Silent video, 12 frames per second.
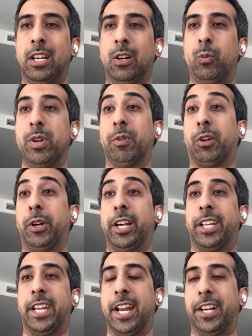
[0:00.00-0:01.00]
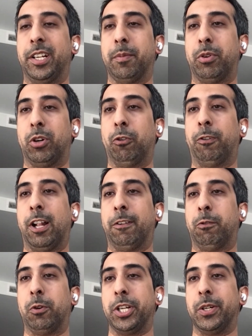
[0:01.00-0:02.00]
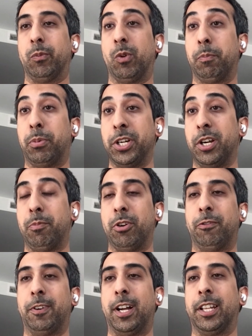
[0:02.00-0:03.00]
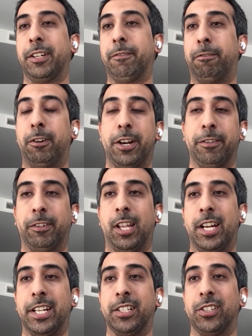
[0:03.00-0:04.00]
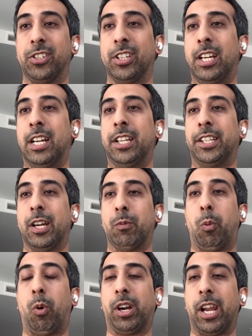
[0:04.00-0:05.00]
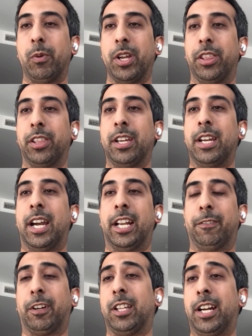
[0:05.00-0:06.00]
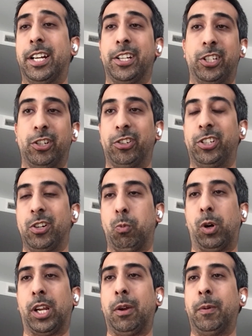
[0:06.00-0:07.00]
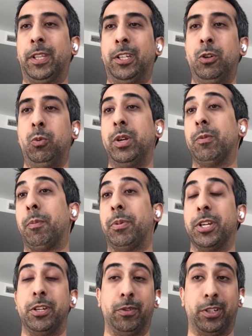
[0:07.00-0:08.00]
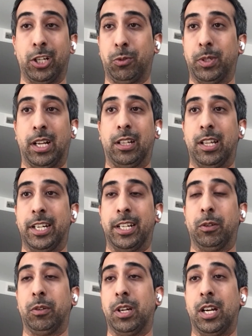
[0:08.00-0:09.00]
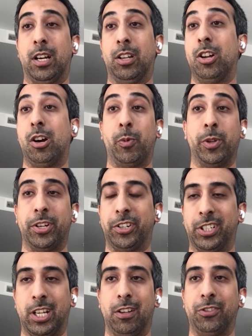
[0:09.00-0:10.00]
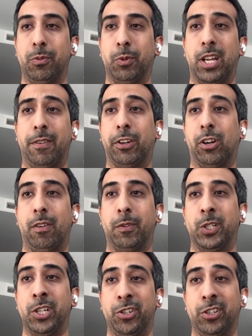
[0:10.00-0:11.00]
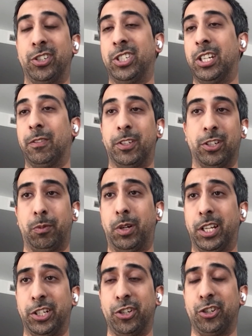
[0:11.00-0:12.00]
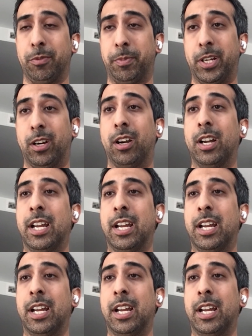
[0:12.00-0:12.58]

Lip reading: we will create a candidate profile for you, and we'll put your profile in front of clients that we're working with. And if a client is interested in working with you, we will put you in touch with that client along with ourselves, and we'll have a conversation to see if there's a relationship here.